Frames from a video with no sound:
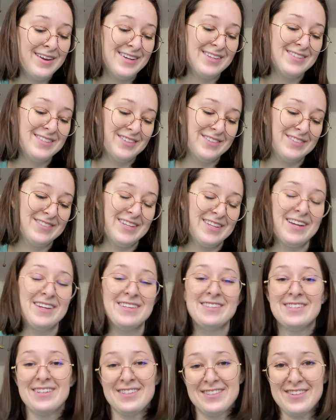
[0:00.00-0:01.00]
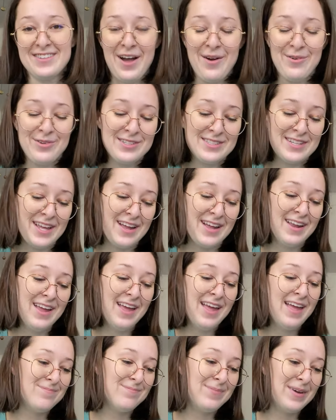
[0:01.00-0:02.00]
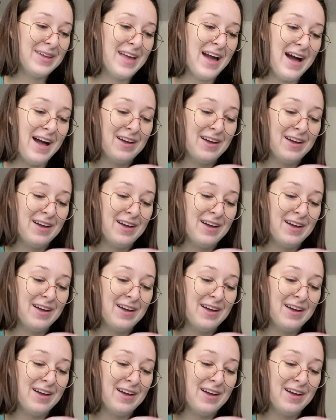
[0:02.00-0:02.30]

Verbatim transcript: a dish set, a dish towel set. But yeah,